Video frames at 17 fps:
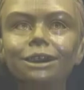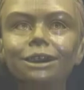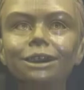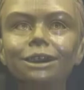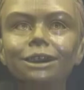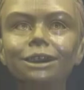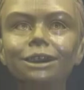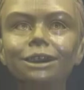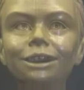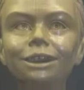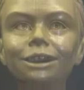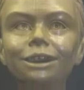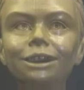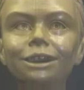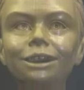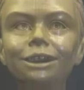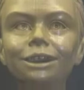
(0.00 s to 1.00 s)

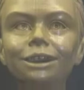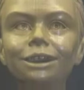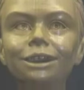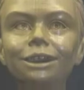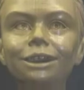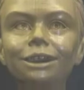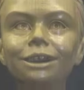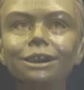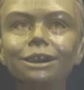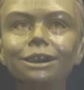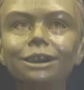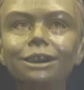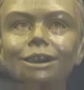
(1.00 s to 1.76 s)
Nothing is said.